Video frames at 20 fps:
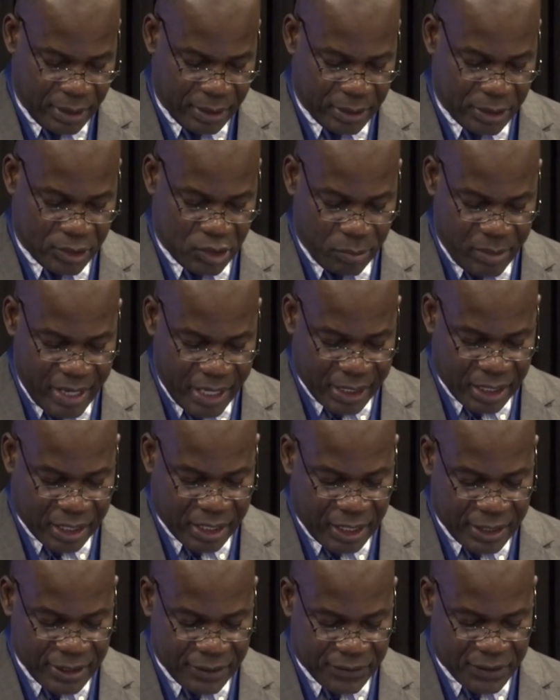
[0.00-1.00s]
The Jamaica
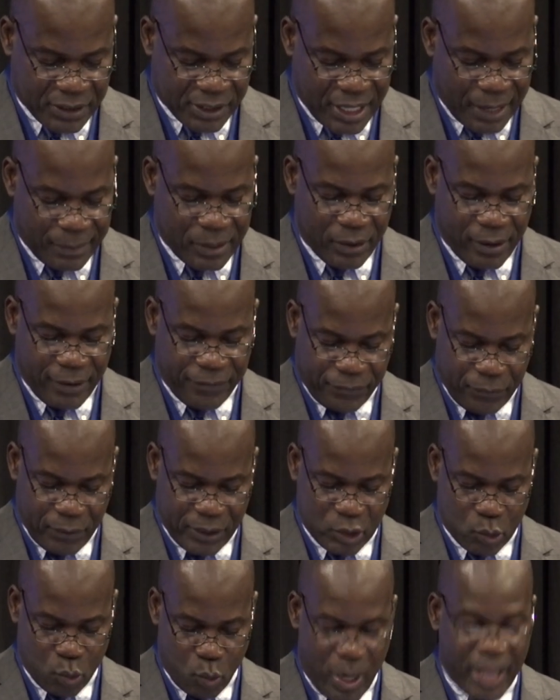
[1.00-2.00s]
Constabulary
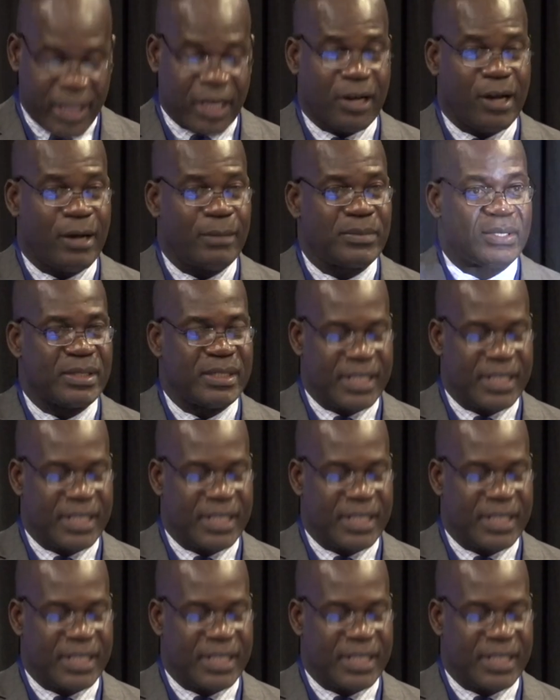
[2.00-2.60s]
Force welcomes